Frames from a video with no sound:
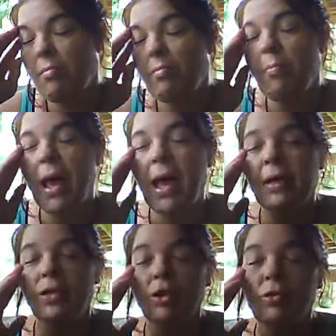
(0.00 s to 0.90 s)

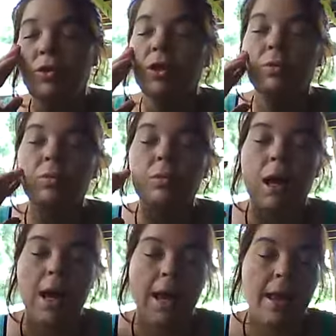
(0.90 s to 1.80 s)
bad juju
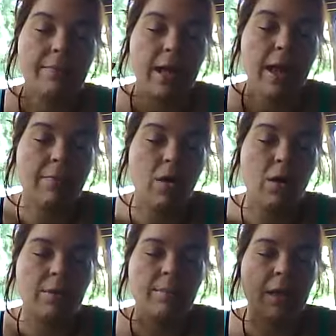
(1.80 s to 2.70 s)
I have to have
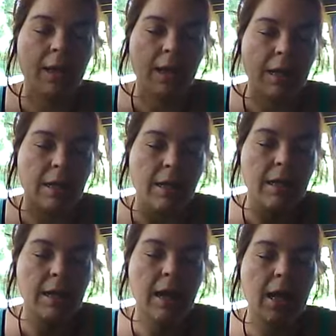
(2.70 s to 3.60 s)
on me and
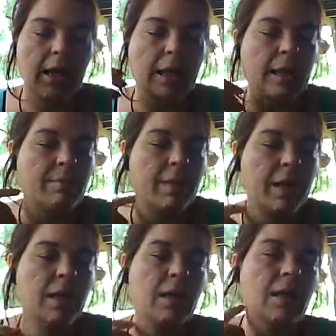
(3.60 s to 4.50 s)
inhale in
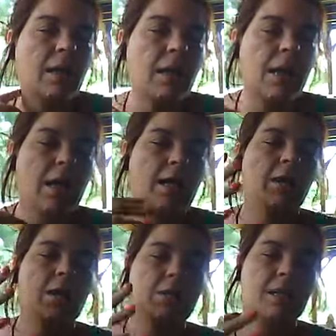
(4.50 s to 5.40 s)
me, and
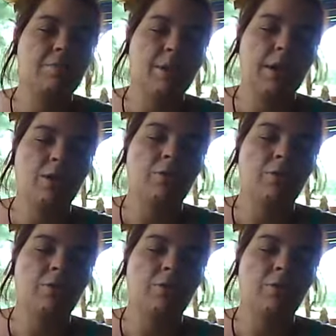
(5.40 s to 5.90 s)
causes bigger